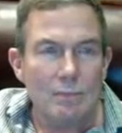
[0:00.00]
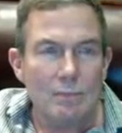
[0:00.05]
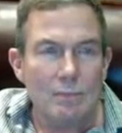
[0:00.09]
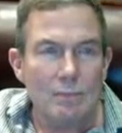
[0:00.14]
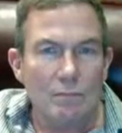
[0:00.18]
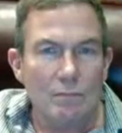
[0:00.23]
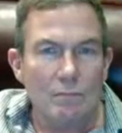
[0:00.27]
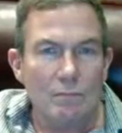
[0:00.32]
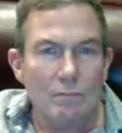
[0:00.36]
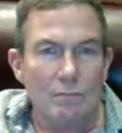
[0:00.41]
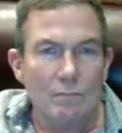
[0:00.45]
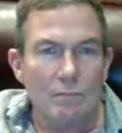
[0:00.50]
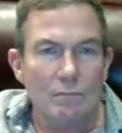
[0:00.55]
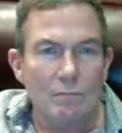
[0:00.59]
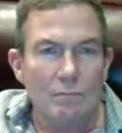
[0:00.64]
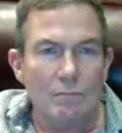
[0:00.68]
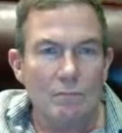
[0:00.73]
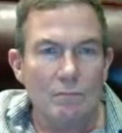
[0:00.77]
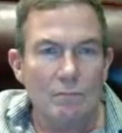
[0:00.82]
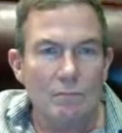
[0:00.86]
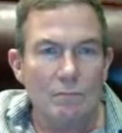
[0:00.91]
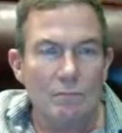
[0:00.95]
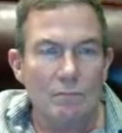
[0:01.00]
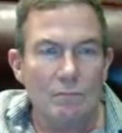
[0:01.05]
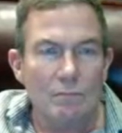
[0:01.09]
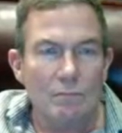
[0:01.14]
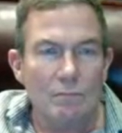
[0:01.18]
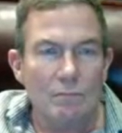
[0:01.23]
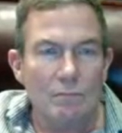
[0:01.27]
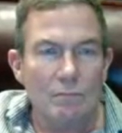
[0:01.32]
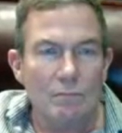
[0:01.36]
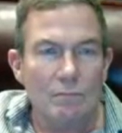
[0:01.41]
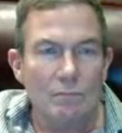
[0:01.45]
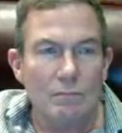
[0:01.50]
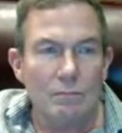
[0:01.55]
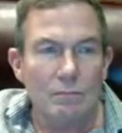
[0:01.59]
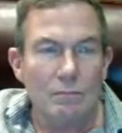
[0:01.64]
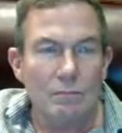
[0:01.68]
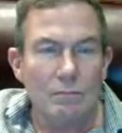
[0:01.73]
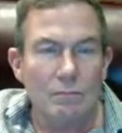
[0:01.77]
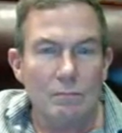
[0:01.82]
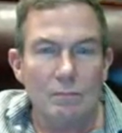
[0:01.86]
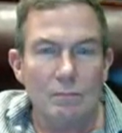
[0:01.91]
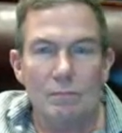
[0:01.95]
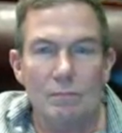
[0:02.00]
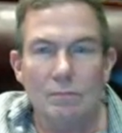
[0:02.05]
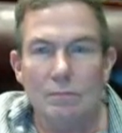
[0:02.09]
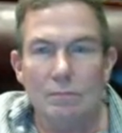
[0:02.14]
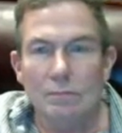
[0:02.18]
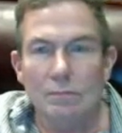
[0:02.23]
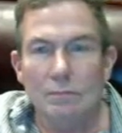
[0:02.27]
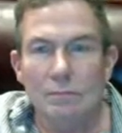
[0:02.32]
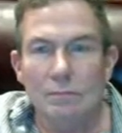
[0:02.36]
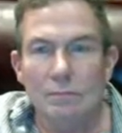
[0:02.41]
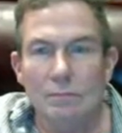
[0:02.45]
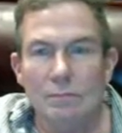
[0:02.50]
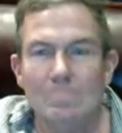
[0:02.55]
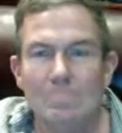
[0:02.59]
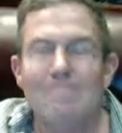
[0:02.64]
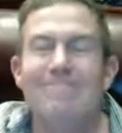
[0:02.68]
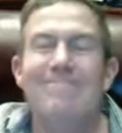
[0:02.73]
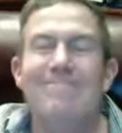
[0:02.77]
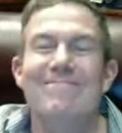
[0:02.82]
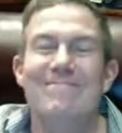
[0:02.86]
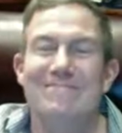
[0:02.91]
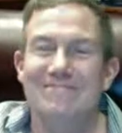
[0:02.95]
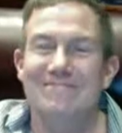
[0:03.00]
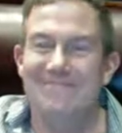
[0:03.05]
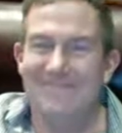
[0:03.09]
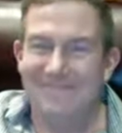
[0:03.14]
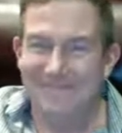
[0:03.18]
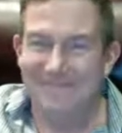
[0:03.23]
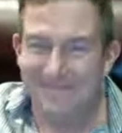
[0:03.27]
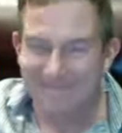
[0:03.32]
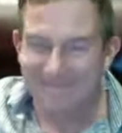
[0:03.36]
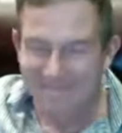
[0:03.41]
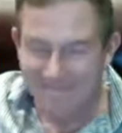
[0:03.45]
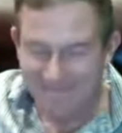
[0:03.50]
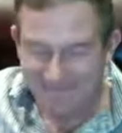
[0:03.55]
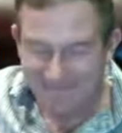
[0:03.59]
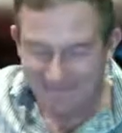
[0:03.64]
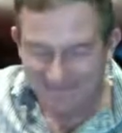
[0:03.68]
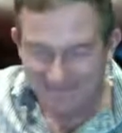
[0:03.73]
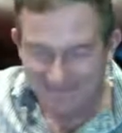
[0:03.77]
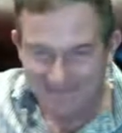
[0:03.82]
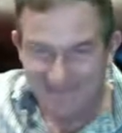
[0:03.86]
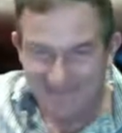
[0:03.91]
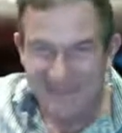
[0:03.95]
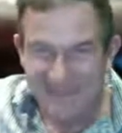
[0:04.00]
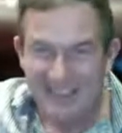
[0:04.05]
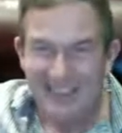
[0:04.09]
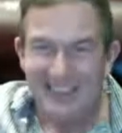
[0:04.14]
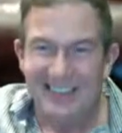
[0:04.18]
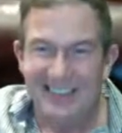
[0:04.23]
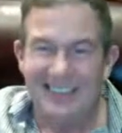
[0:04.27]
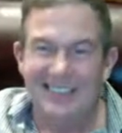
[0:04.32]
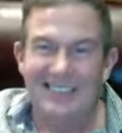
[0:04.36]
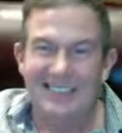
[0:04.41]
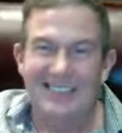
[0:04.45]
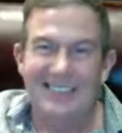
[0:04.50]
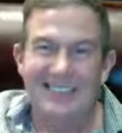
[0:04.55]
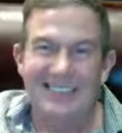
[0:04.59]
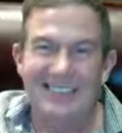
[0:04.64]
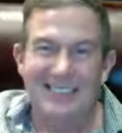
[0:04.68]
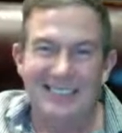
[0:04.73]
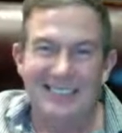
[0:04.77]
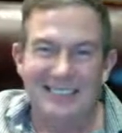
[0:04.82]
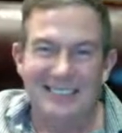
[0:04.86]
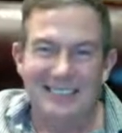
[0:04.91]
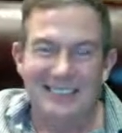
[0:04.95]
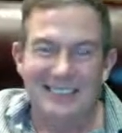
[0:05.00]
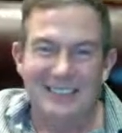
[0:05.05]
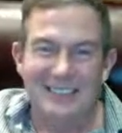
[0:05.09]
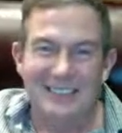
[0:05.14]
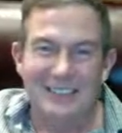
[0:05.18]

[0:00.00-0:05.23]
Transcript: This person isn't speaking.